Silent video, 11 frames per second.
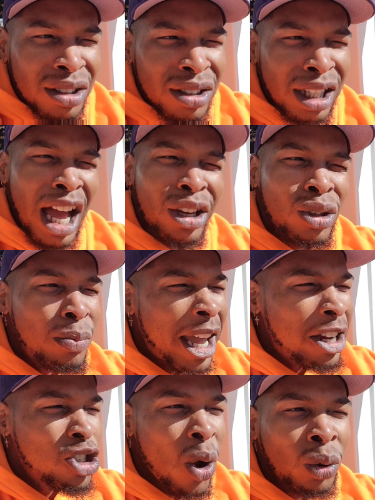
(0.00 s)
Look how you
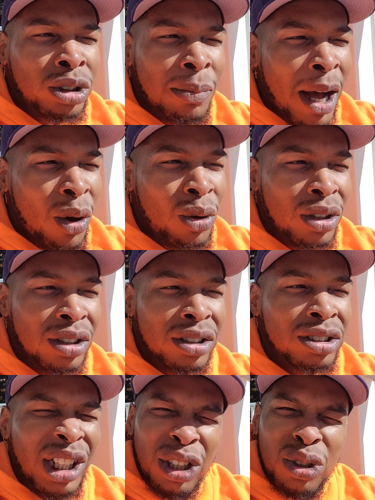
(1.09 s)
make jokes about
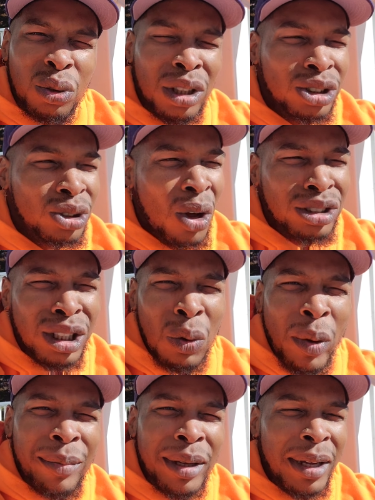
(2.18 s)
sexual assaulting
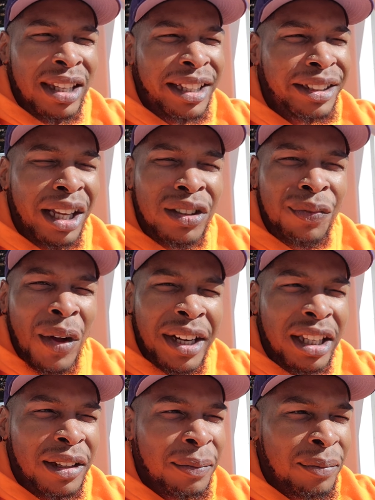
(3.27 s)
women, man. Like that's
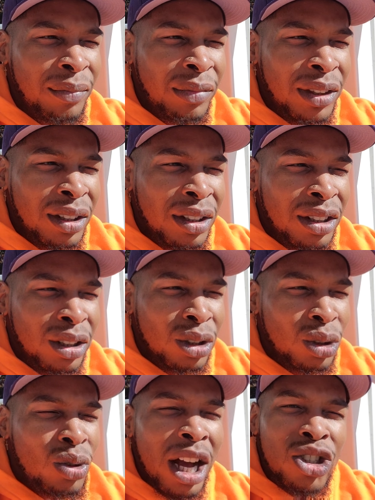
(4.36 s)
funny.
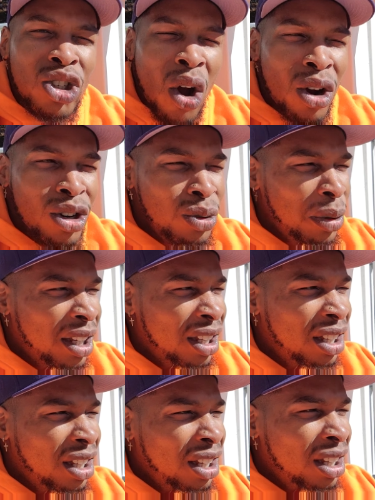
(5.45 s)
You got charged with
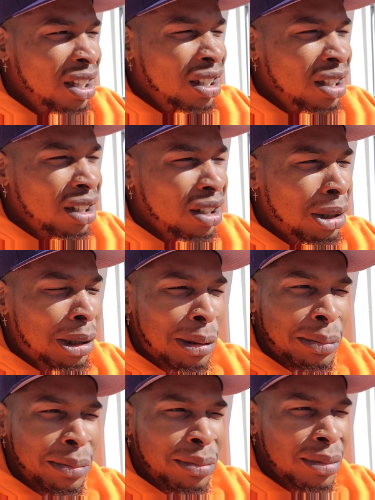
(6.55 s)

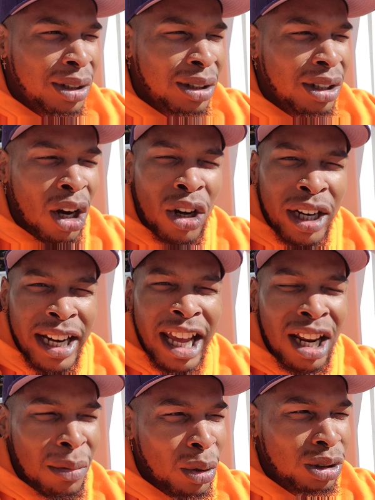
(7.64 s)
hurting
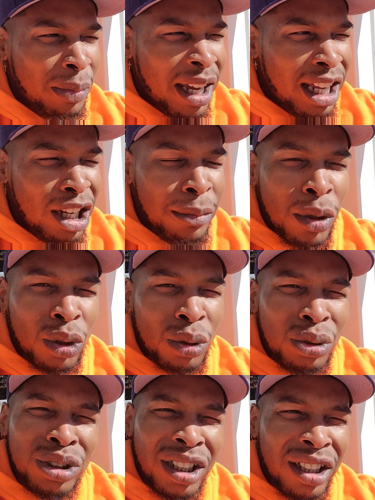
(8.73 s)
animals, man. Animal
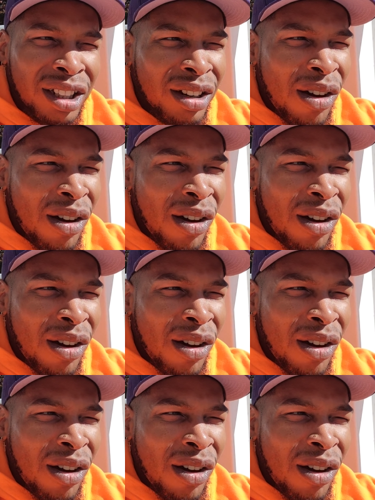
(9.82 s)
cruelty.